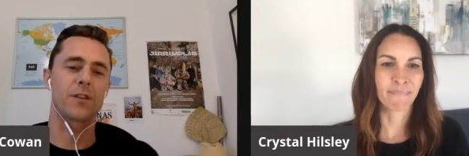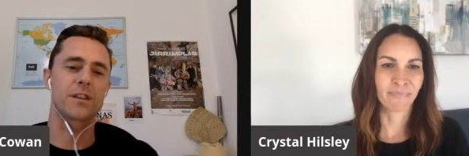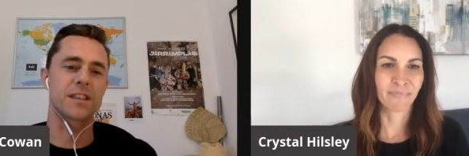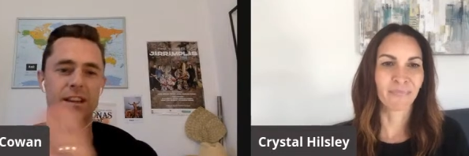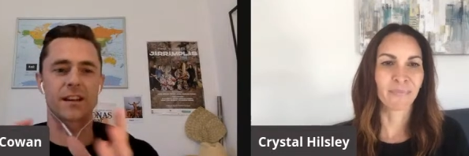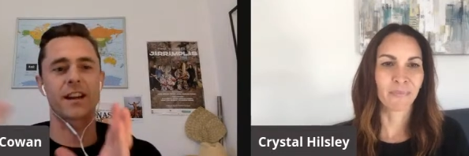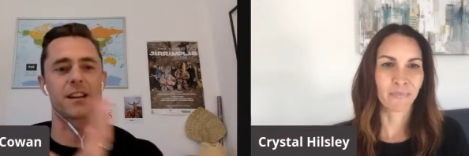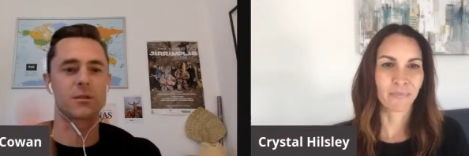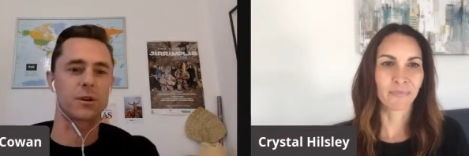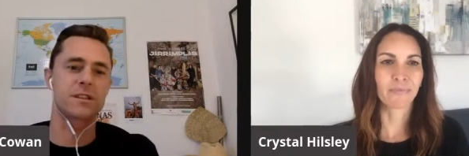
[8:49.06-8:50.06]
Speaker 1: first think, okay,
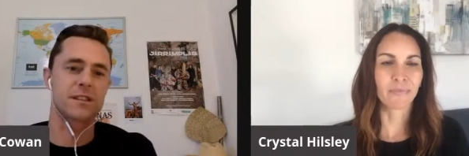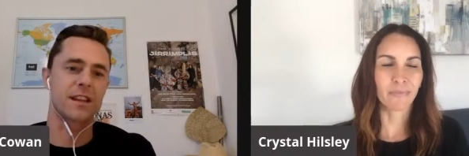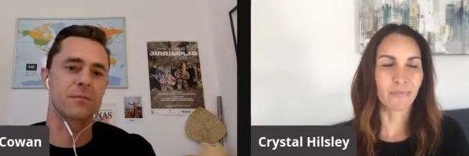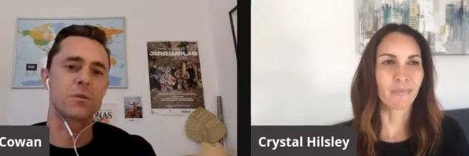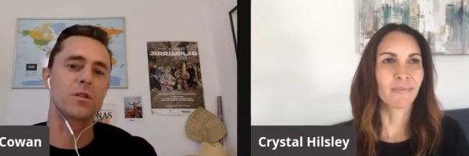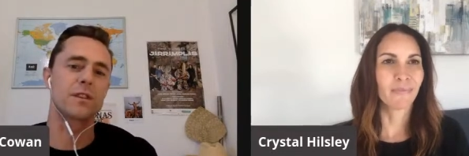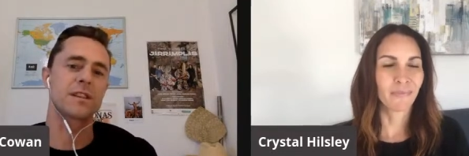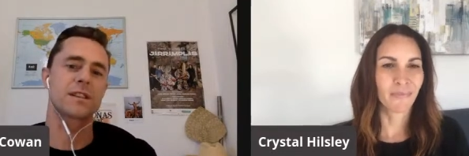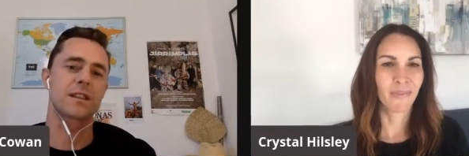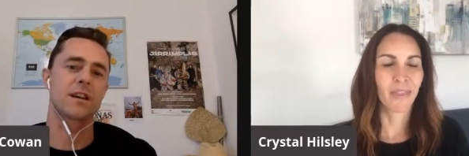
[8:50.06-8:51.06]
you wanted to then move
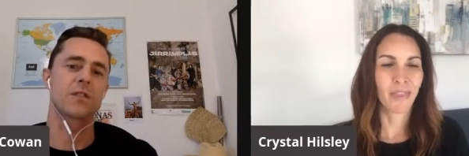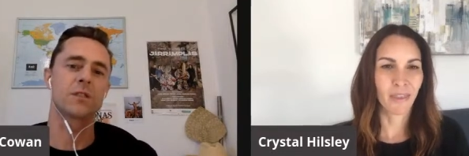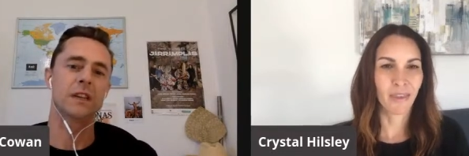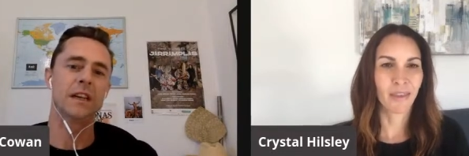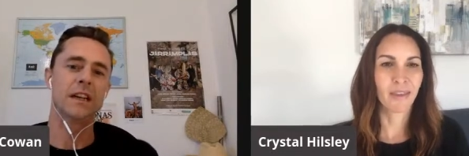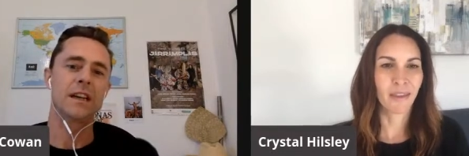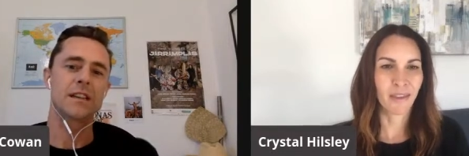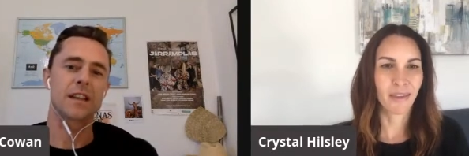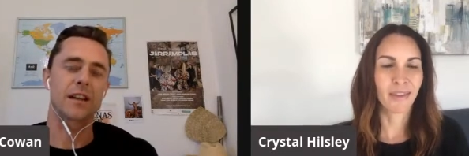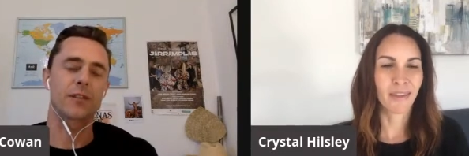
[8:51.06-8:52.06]
into the whole
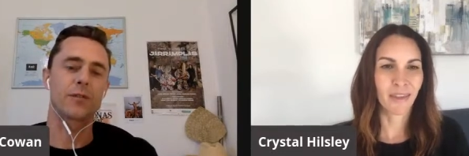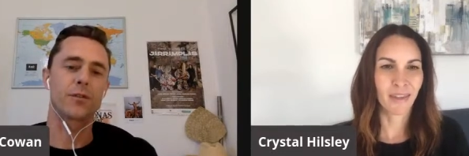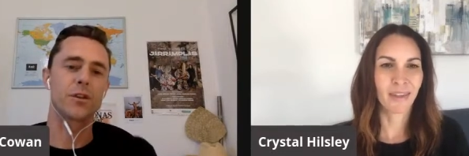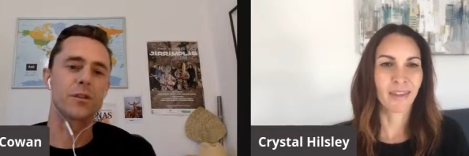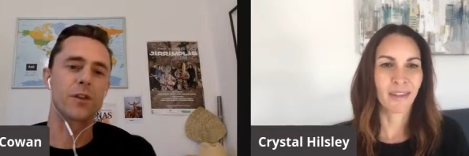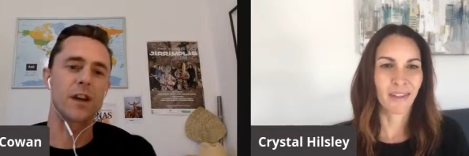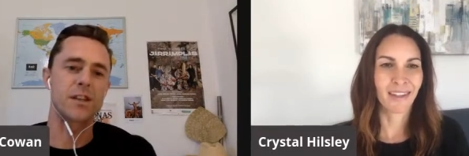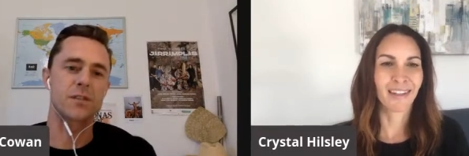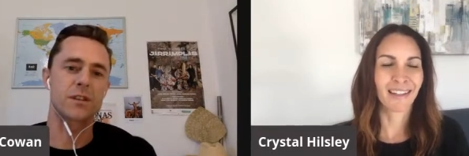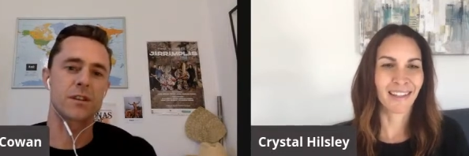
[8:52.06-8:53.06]
like food
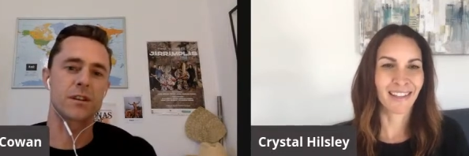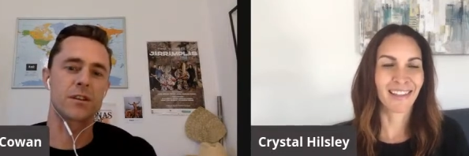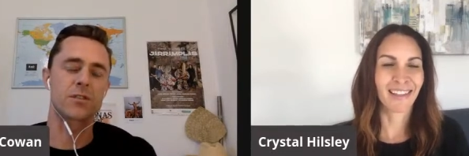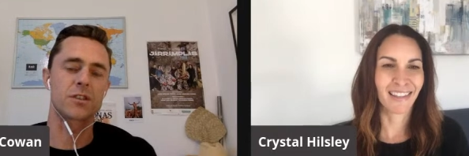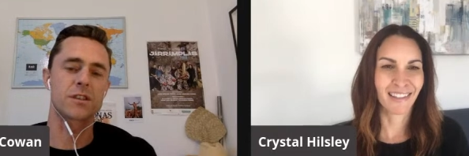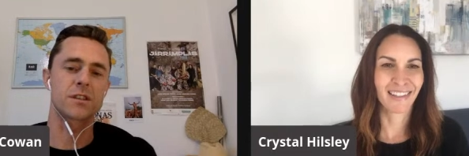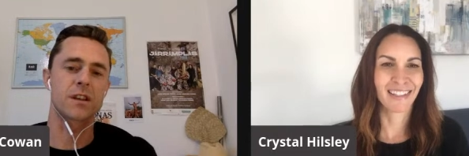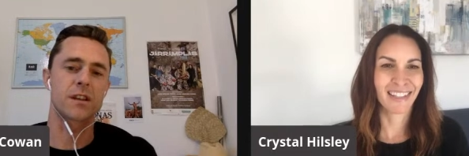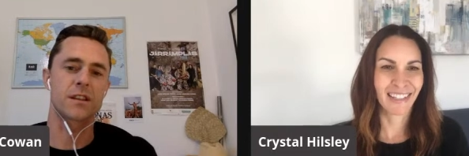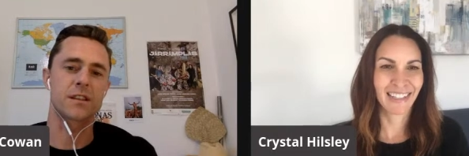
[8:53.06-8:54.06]
advisory and, and nutrition
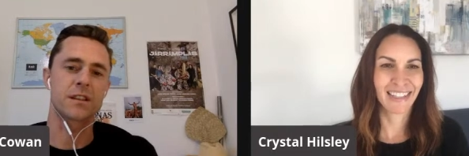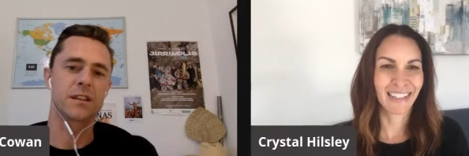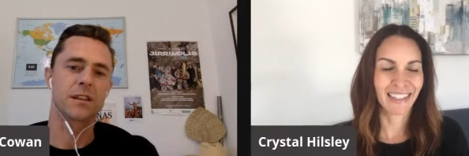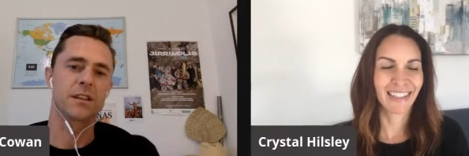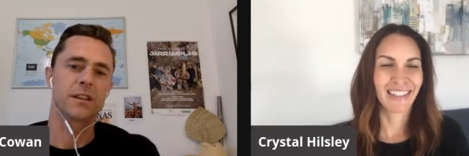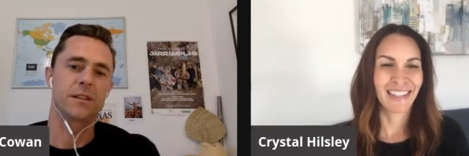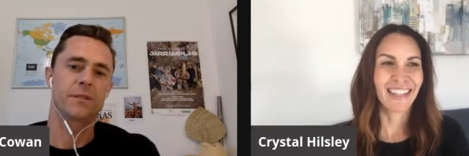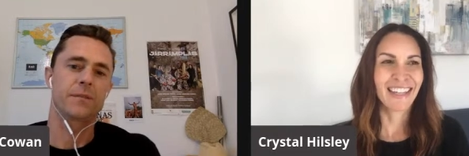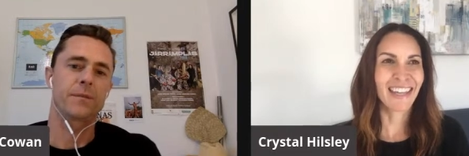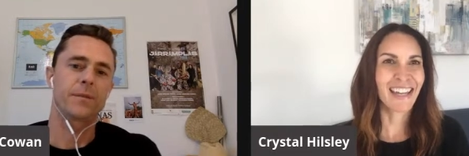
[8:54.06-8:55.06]
side of things?
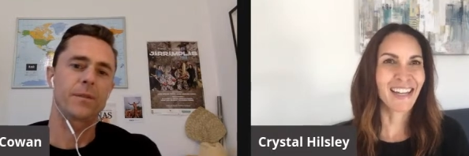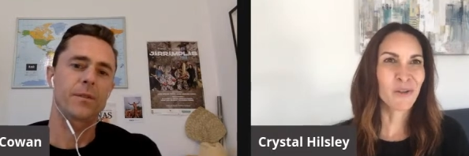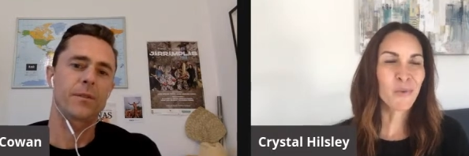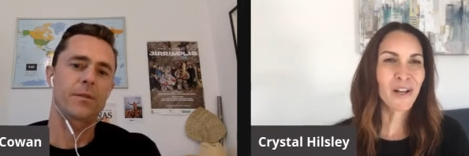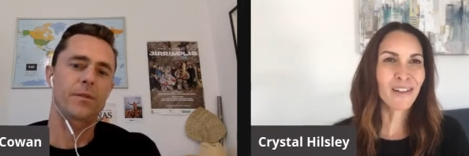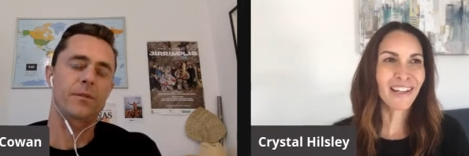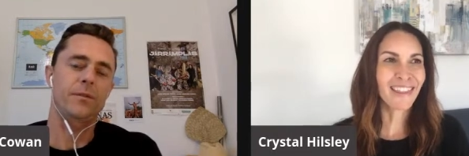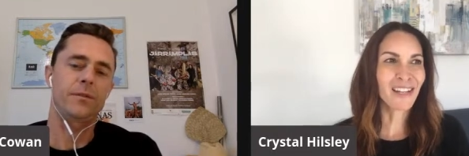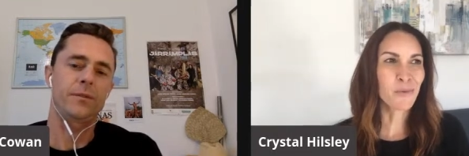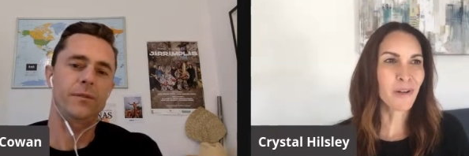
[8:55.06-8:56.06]
Speaker 2: Yeah, well, I
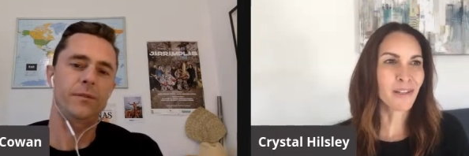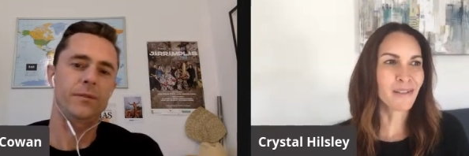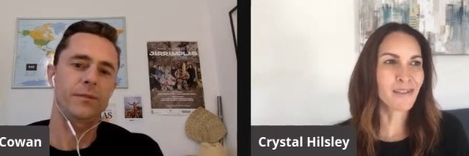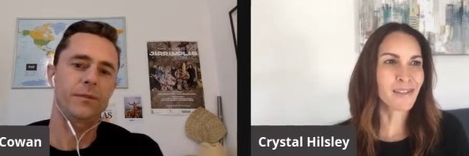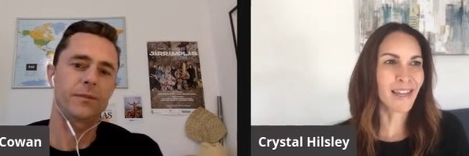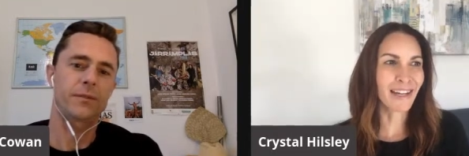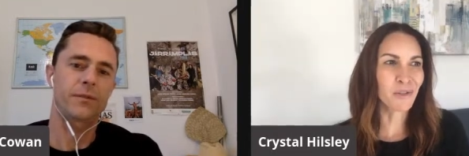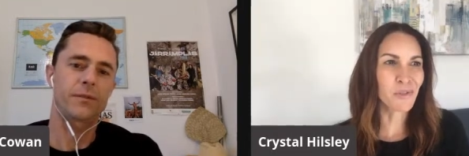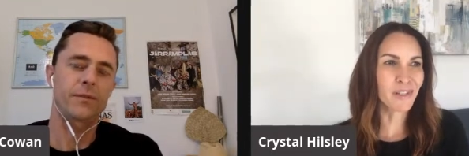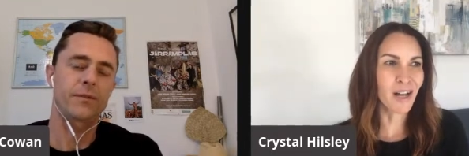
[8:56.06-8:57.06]
think when
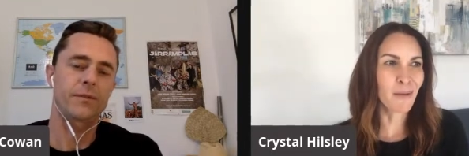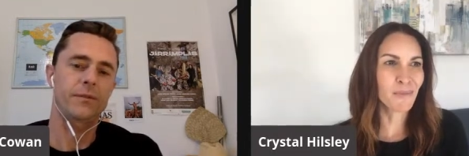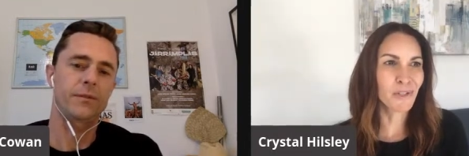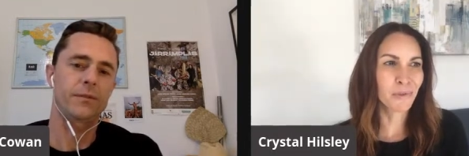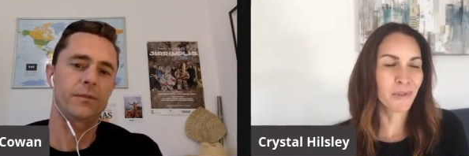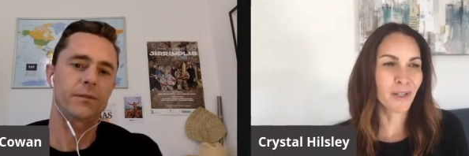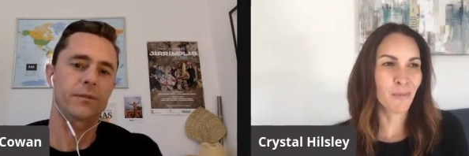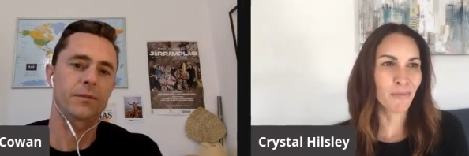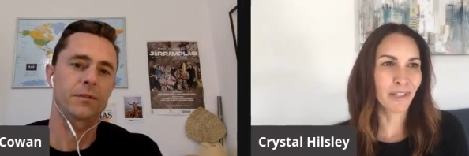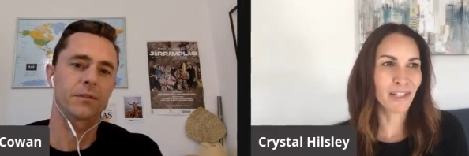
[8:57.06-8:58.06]
cycles come to a
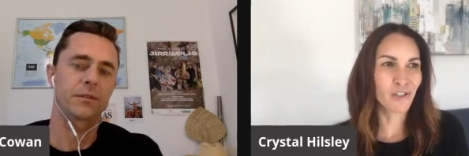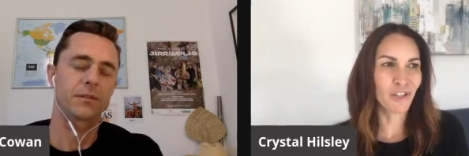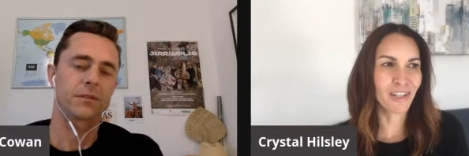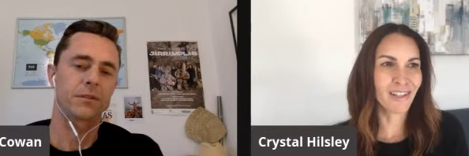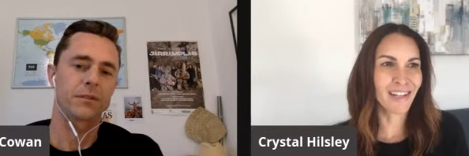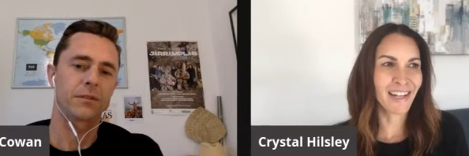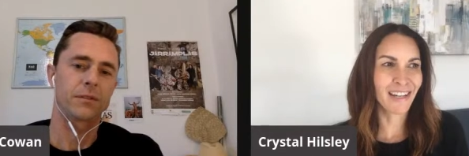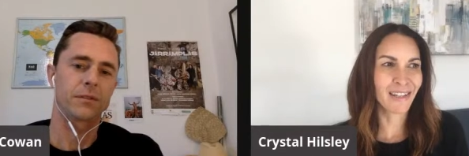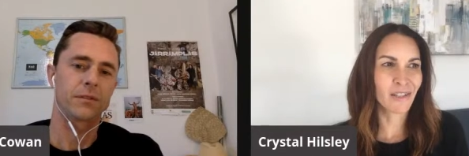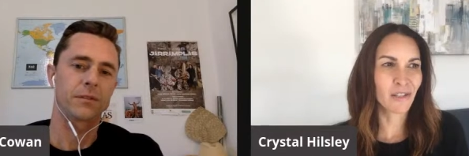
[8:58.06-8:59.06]
completion
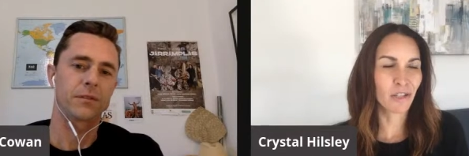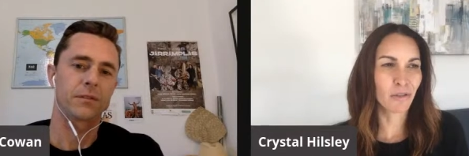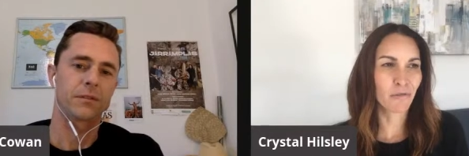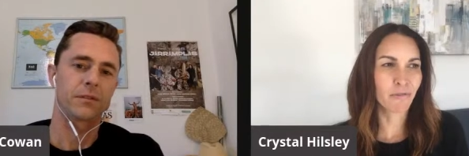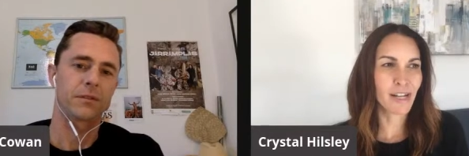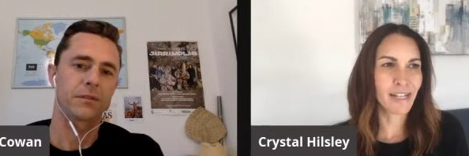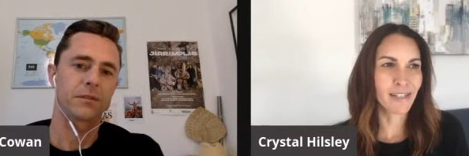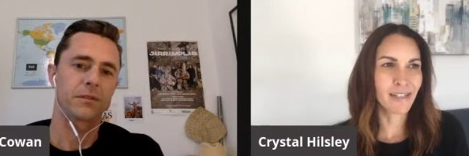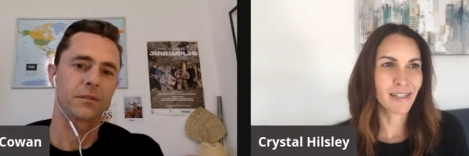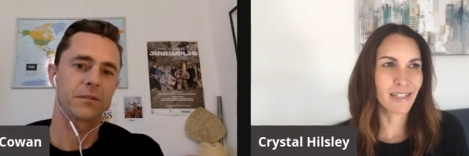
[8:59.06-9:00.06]
and you're
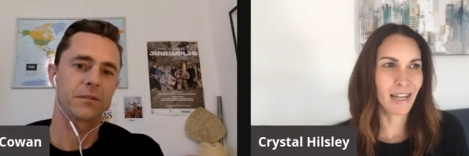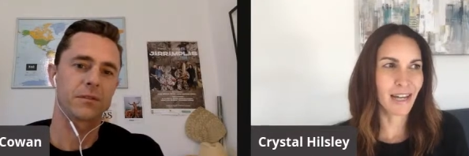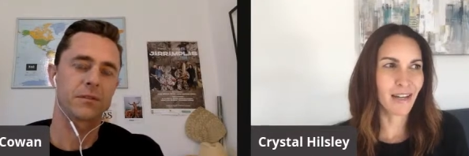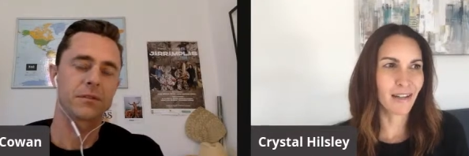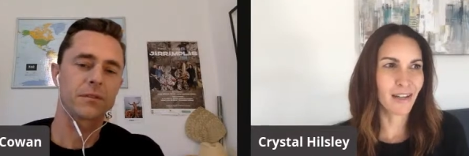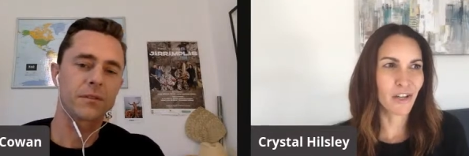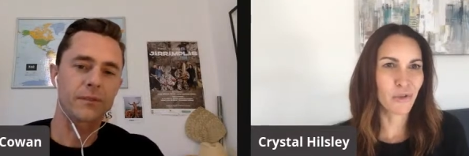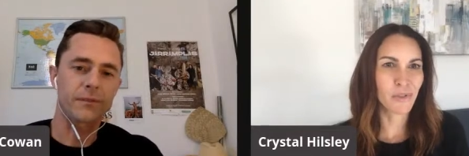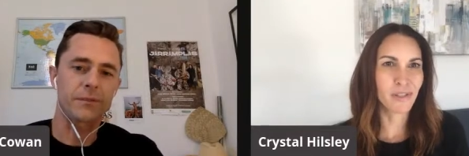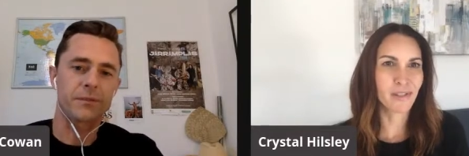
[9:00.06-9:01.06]
ready to take a new